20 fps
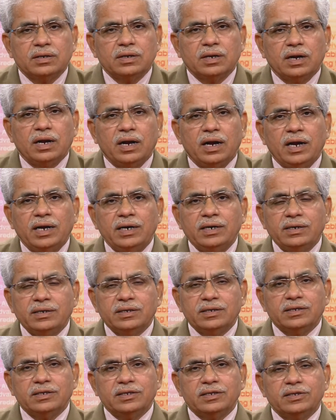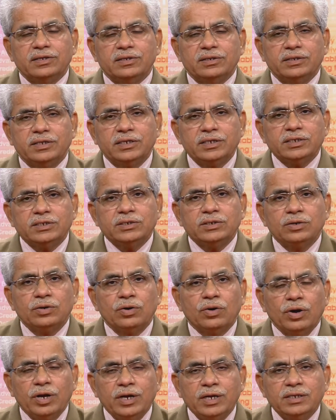and this
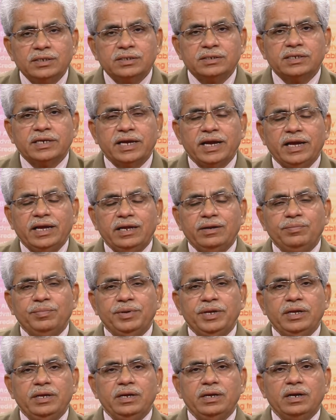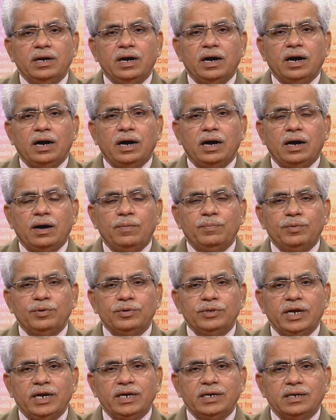noise can be up to
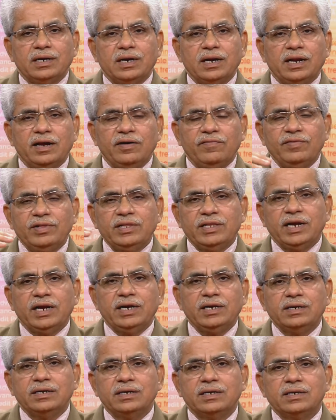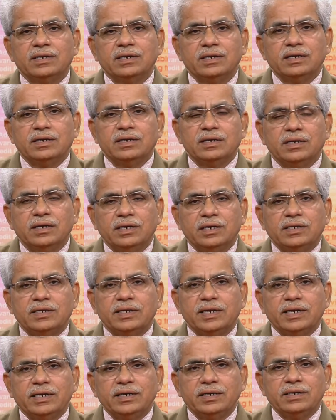that level that it
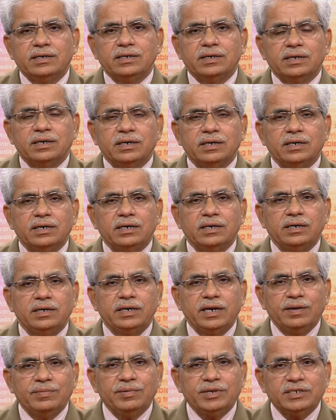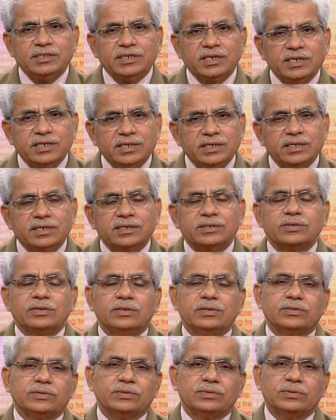can damage the ears
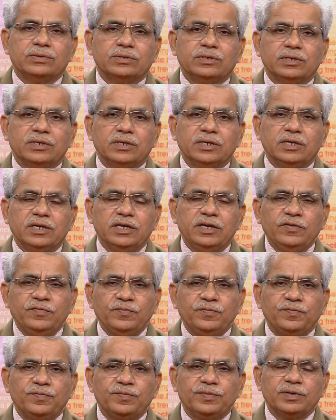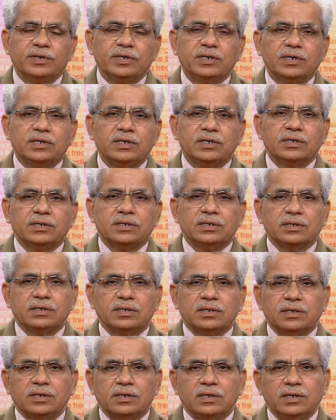also, if
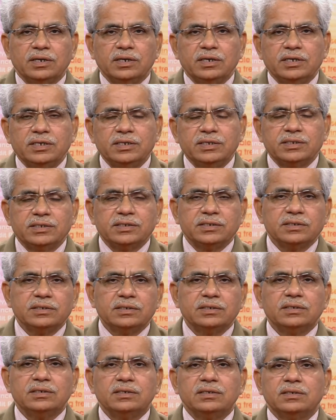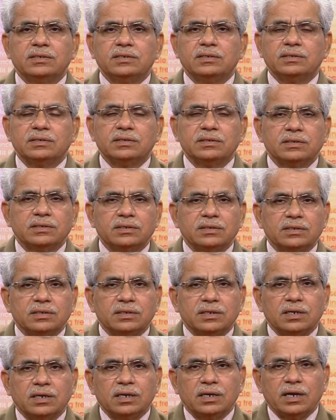it is
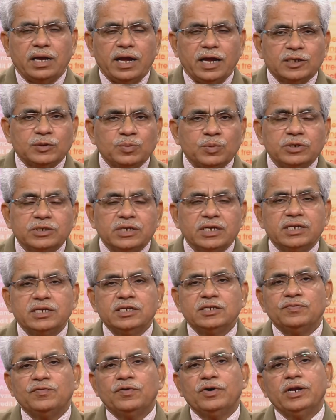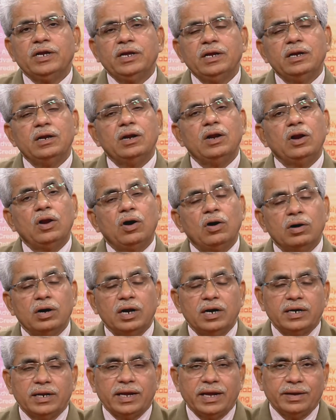exposure is for a longer
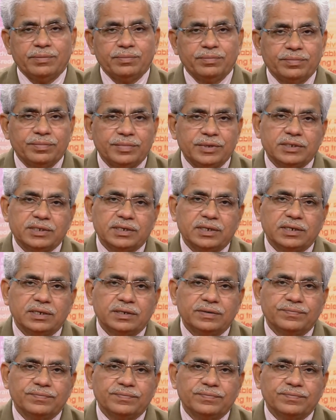time, basically.